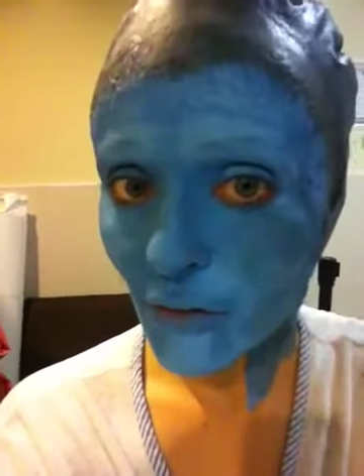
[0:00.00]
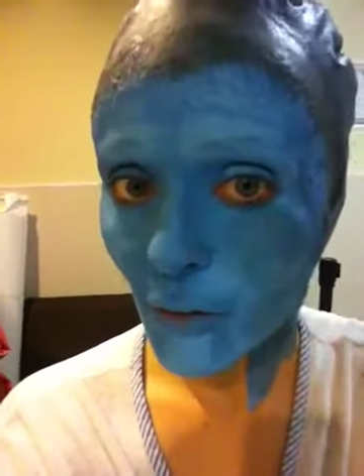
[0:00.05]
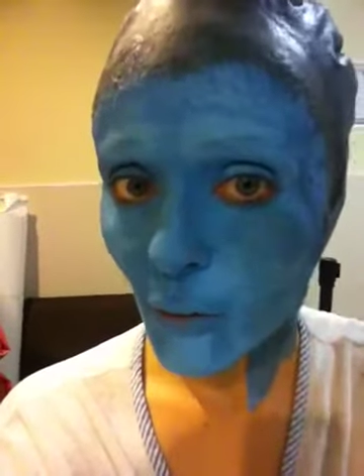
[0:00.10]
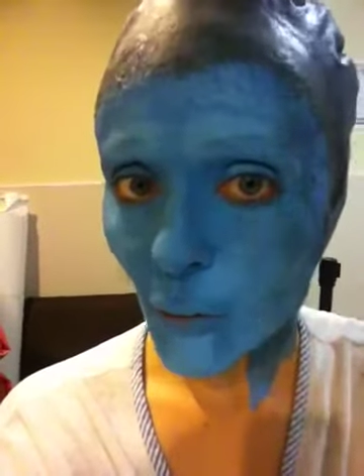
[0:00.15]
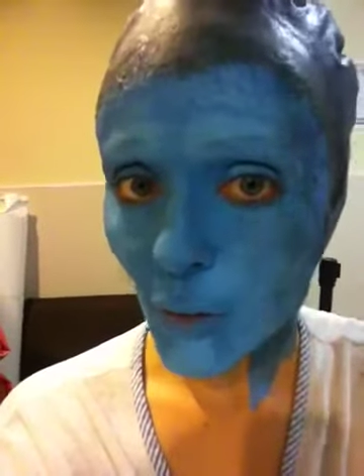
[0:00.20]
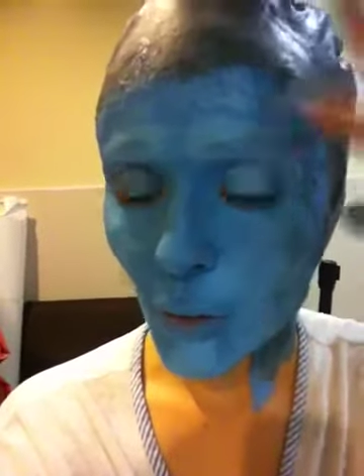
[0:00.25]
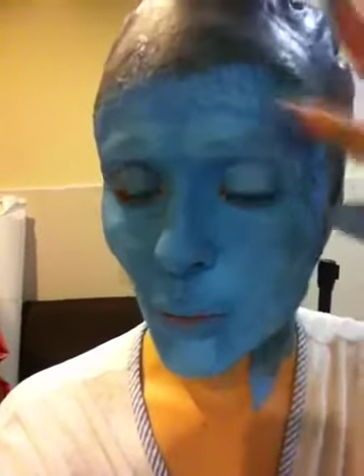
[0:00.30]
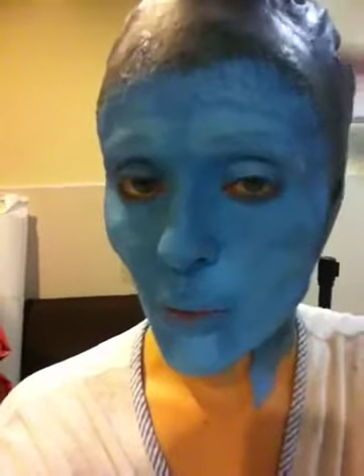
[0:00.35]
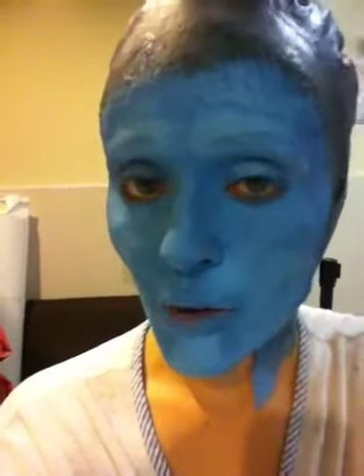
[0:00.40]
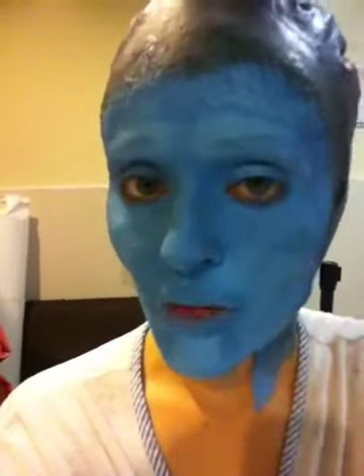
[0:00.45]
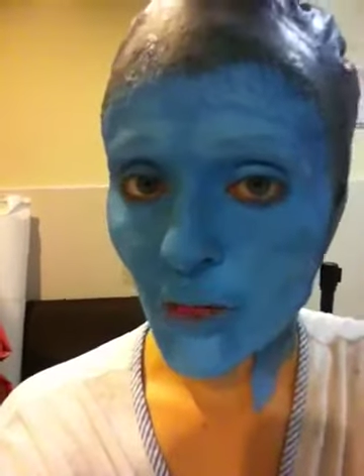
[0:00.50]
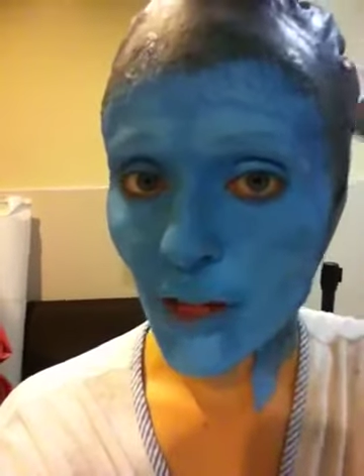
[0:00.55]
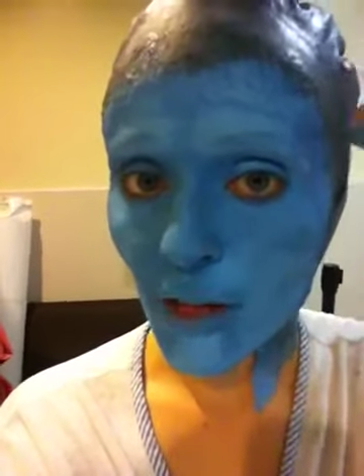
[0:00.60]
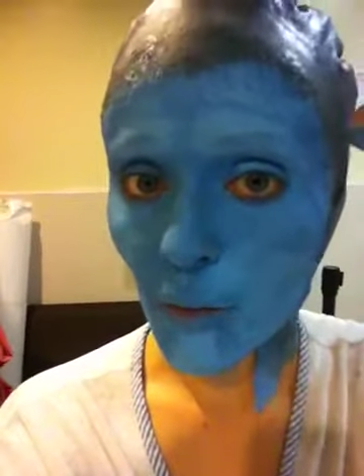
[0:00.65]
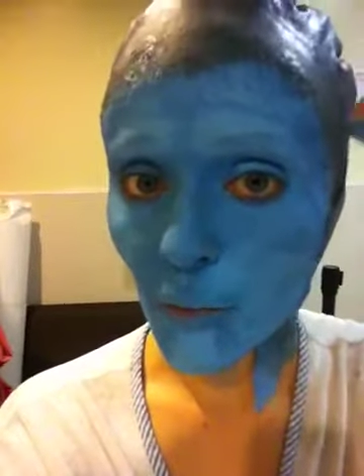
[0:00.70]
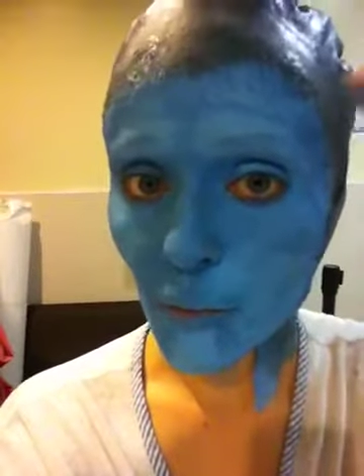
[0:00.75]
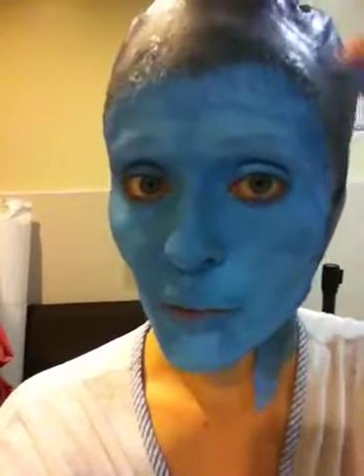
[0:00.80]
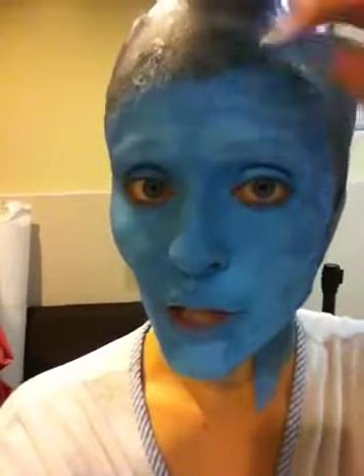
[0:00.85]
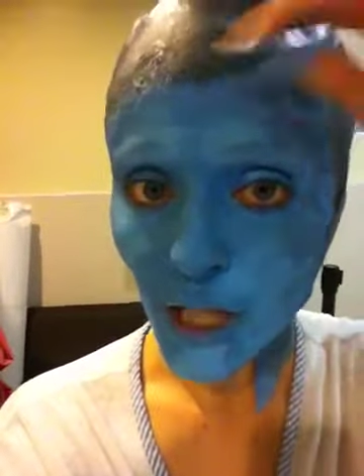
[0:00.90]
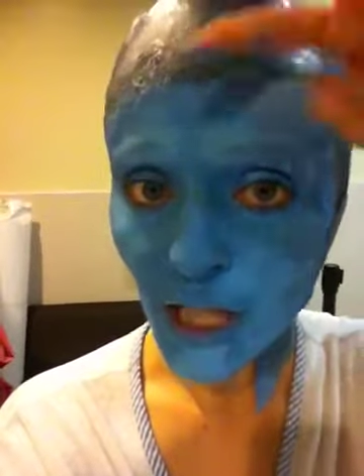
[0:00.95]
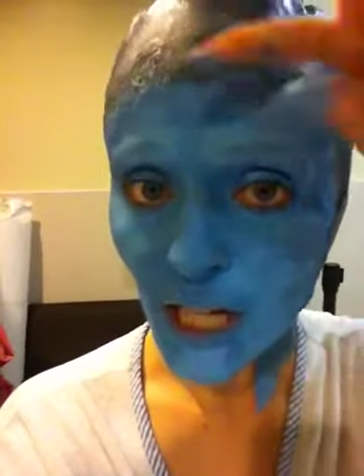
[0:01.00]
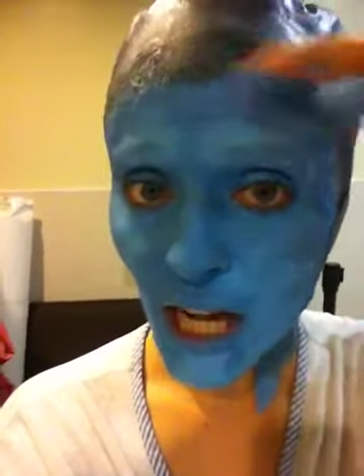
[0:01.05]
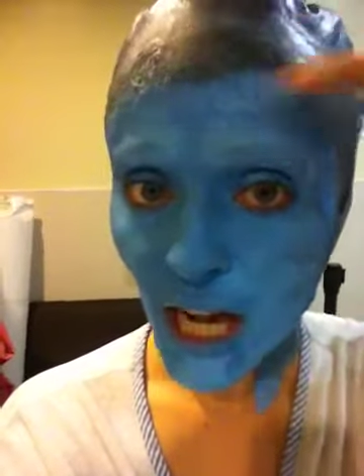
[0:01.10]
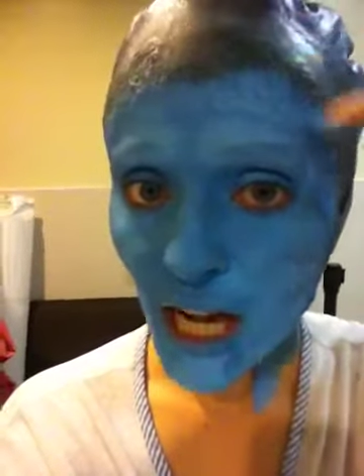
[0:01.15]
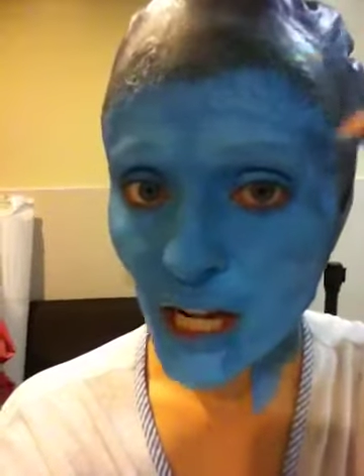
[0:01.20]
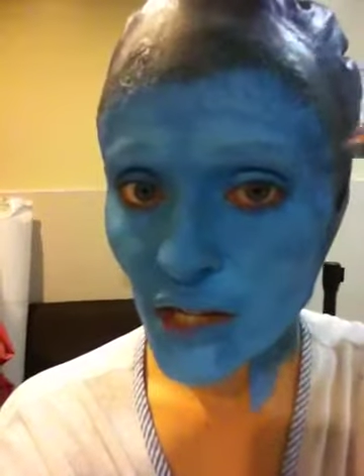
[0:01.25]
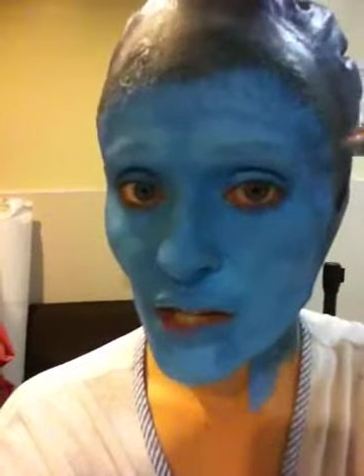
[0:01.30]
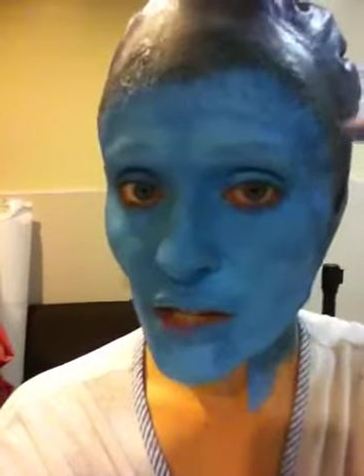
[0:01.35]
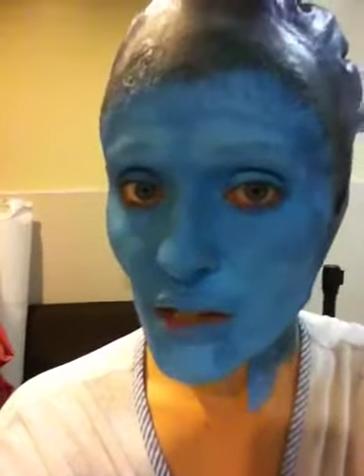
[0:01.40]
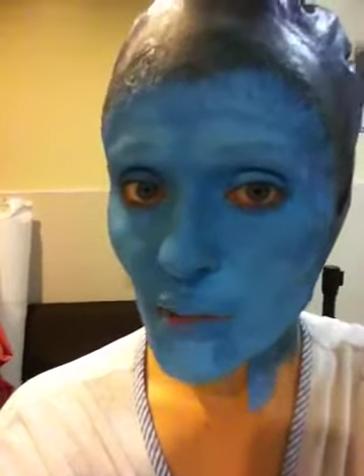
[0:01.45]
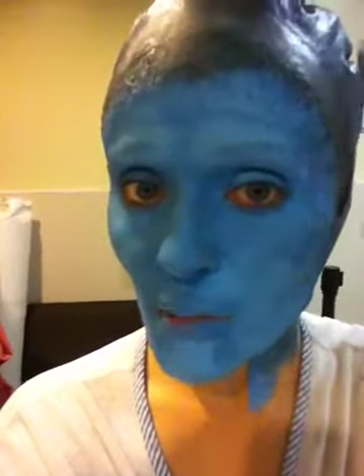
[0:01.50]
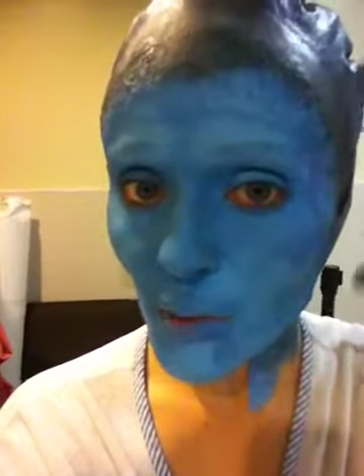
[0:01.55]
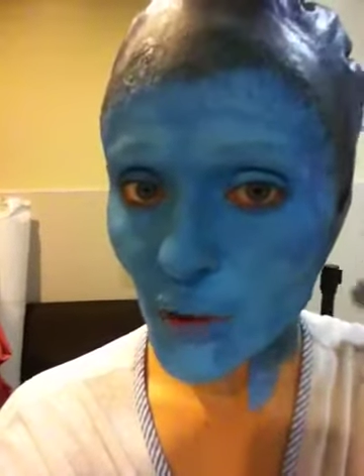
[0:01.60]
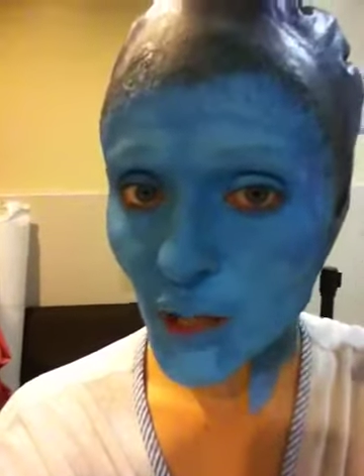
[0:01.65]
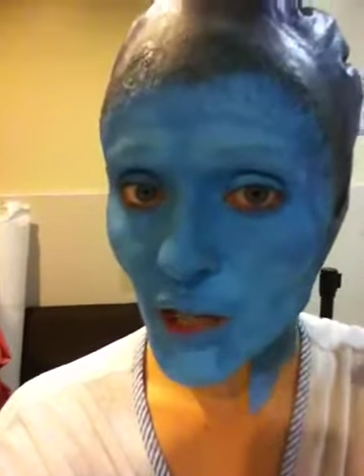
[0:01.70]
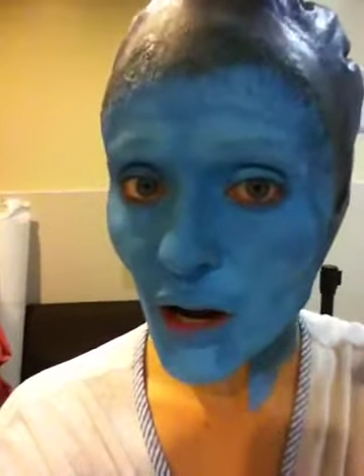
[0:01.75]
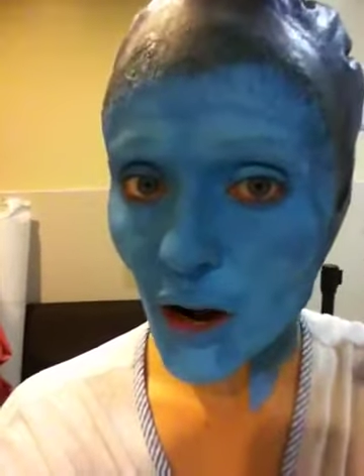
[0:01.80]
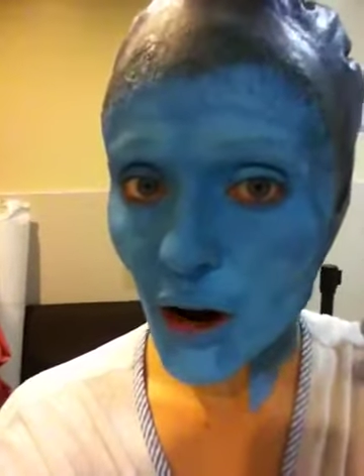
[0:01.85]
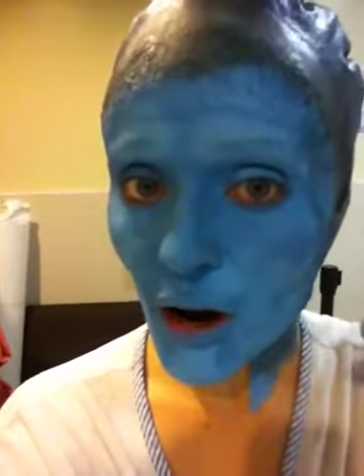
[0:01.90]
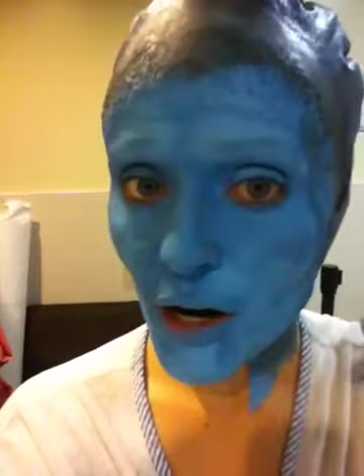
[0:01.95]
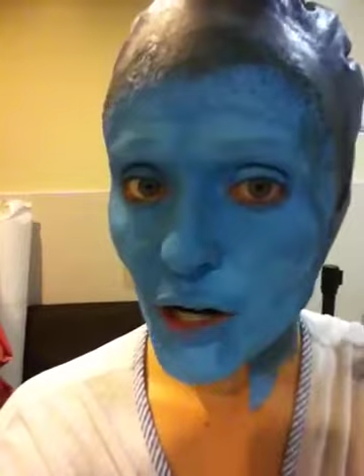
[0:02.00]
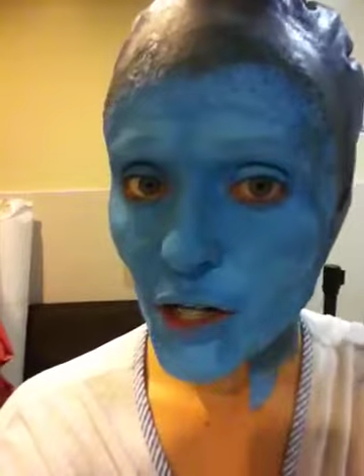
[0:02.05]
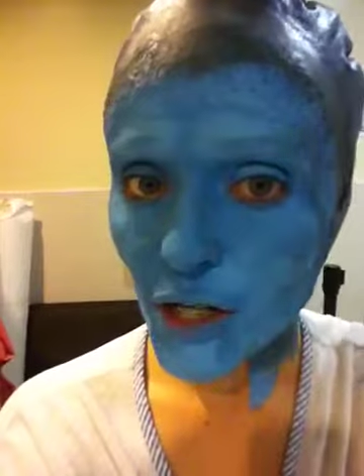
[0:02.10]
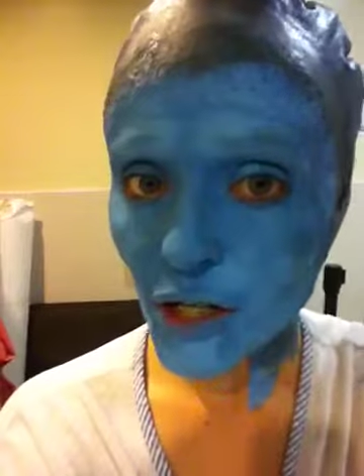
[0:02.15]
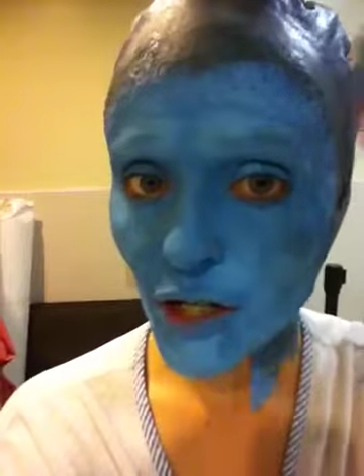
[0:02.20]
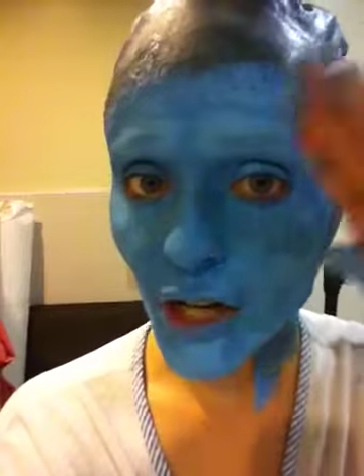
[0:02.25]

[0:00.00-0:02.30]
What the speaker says: when the blending edge is pretty harsh.